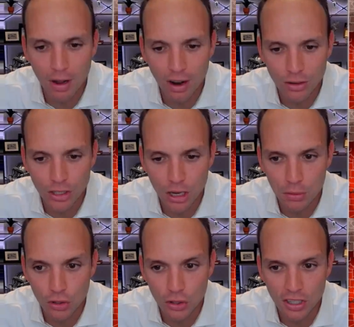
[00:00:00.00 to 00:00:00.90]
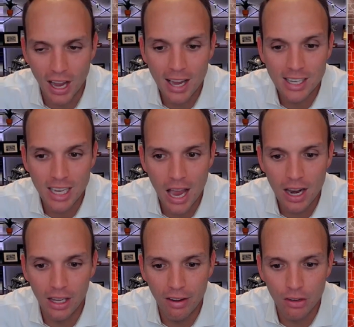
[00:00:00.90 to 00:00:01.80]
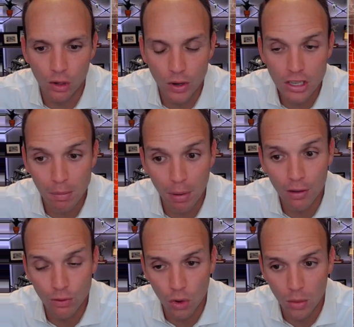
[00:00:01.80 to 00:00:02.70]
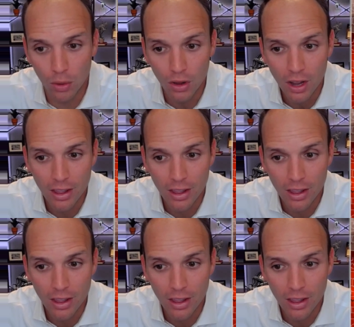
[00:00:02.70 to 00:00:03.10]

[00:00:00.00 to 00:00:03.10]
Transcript: average temperatures, as high as 10, 11 degrees above normal.